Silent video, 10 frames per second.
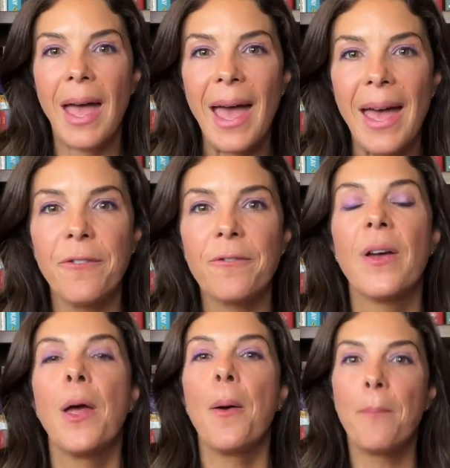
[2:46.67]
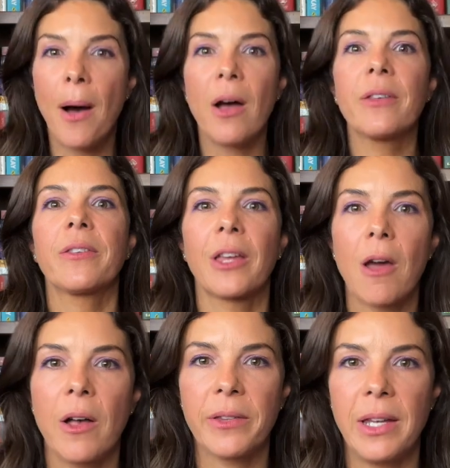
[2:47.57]
F, pass the
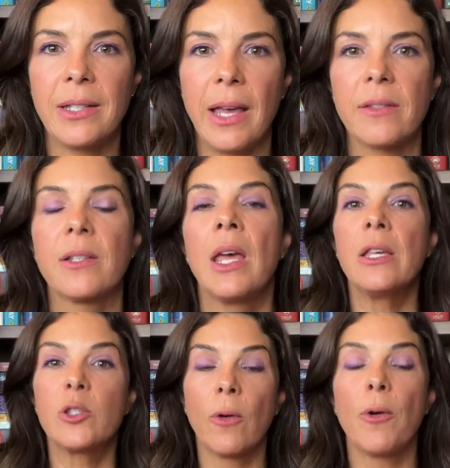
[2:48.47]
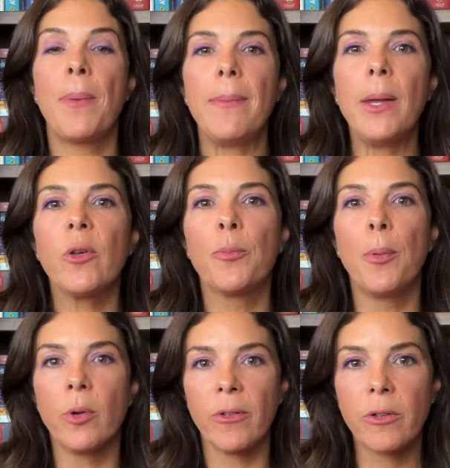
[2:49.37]
car seat test. So if a baby was
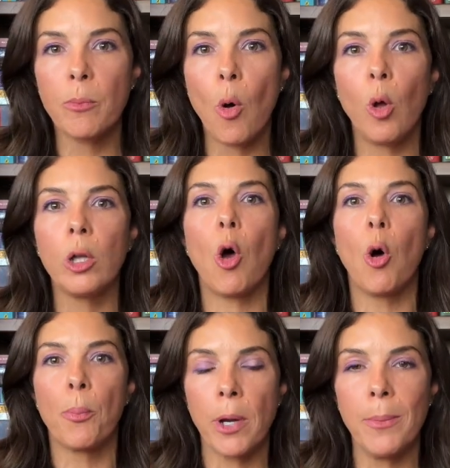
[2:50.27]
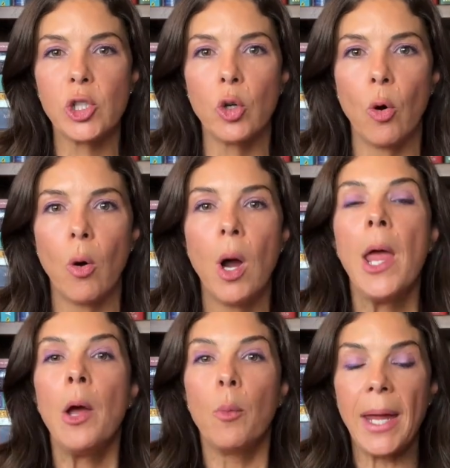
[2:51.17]
born small or premature,
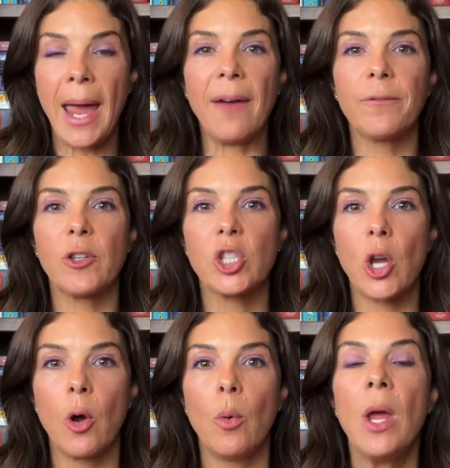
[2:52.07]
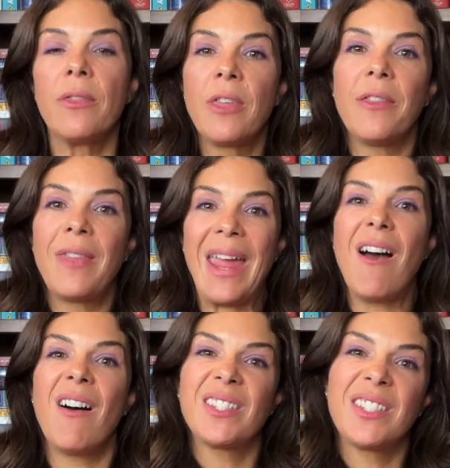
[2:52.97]
we have to show that they
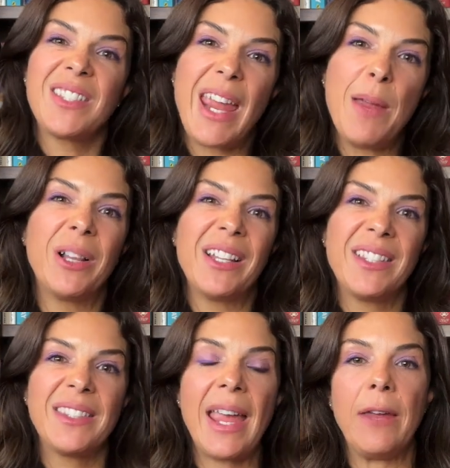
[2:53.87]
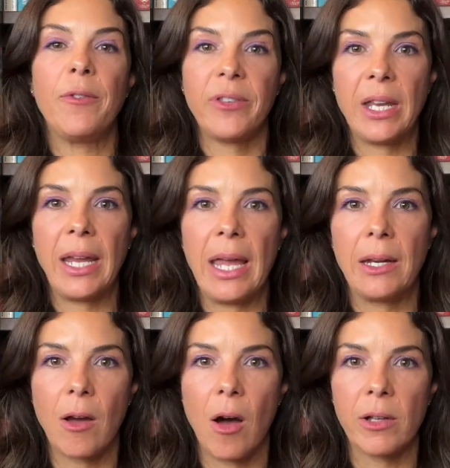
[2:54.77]
are stable and safe sitting
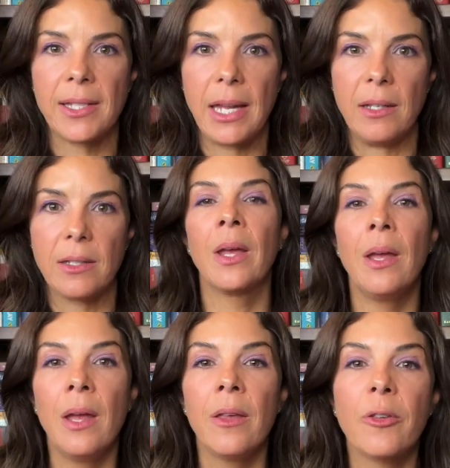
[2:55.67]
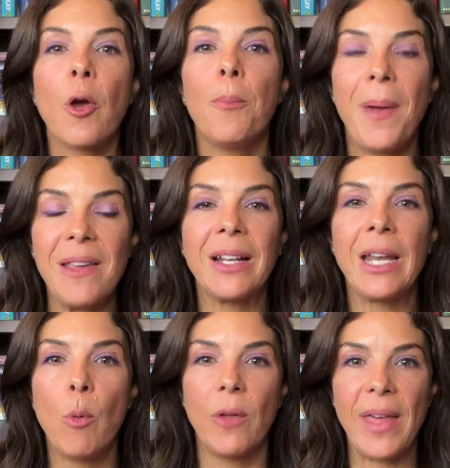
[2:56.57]
in a car seat. So
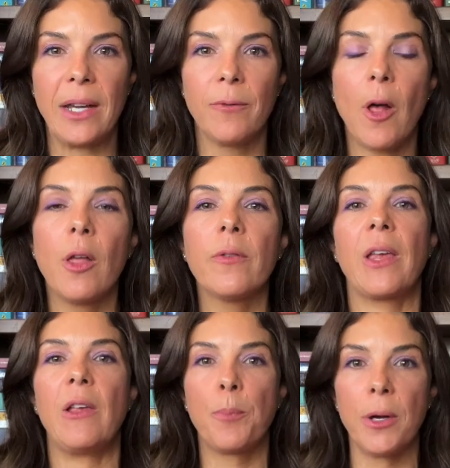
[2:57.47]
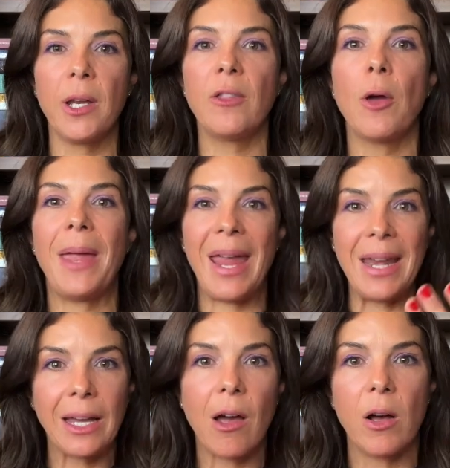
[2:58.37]
basically what that involves is putting them
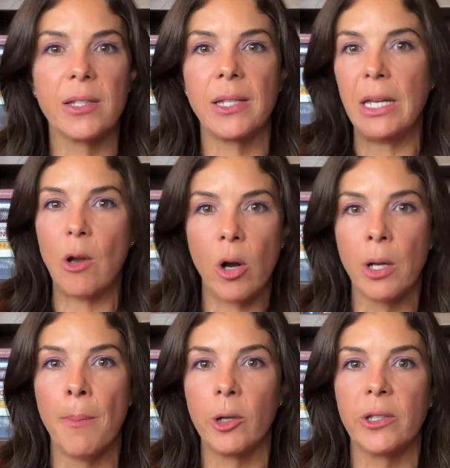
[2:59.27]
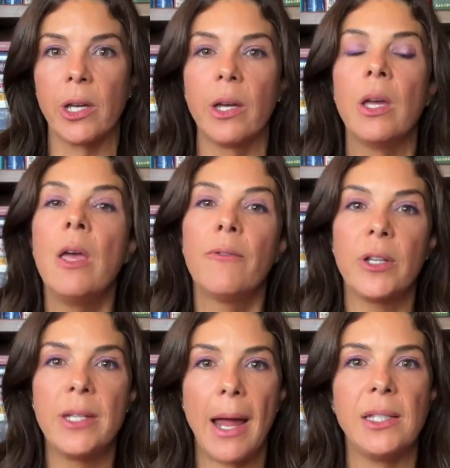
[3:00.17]
in a car seat on a monitor
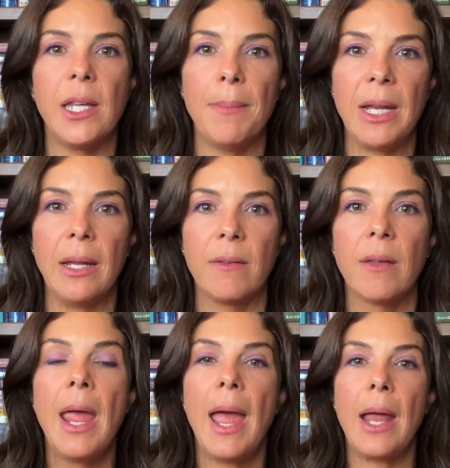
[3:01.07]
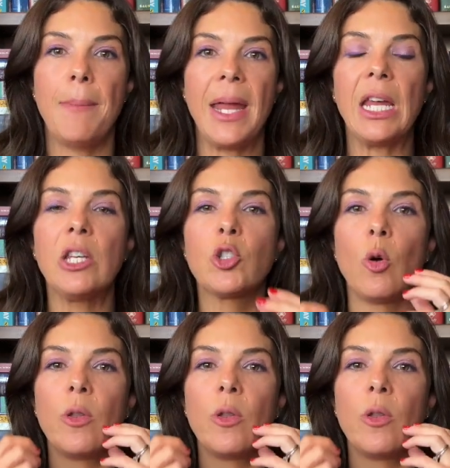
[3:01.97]
for 90 minutes and making sure